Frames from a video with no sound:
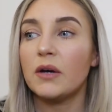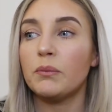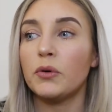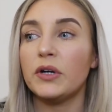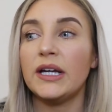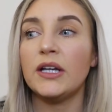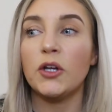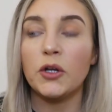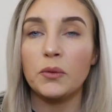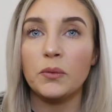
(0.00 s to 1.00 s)
but he
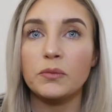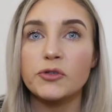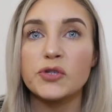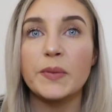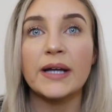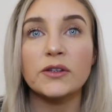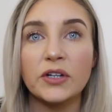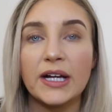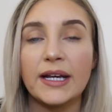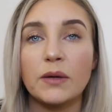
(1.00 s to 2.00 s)
knew just by
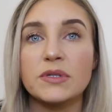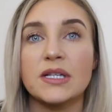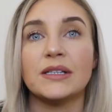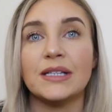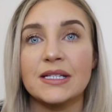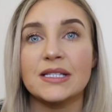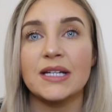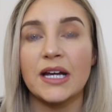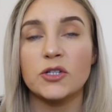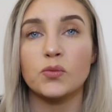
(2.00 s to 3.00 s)
looking it was at least
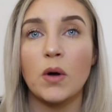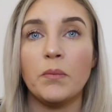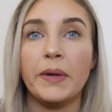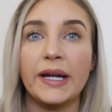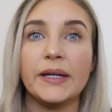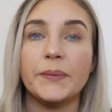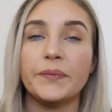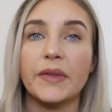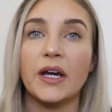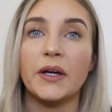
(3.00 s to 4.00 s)
stage 1B,
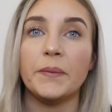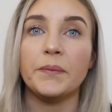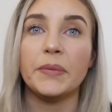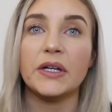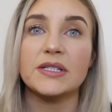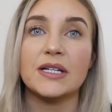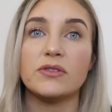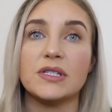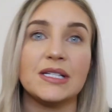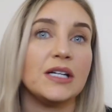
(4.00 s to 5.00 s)
because he
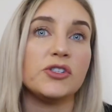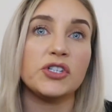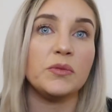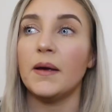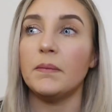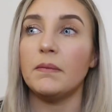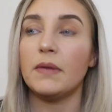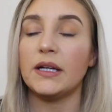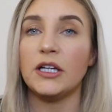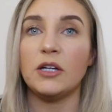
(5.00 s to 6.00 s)
could see the tumour
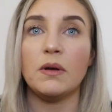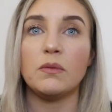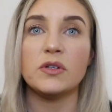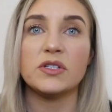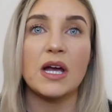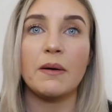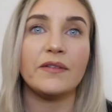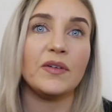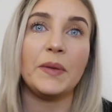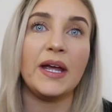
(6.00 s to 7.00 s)
and he knew it was
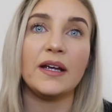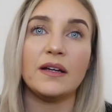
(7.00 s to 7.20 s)
however big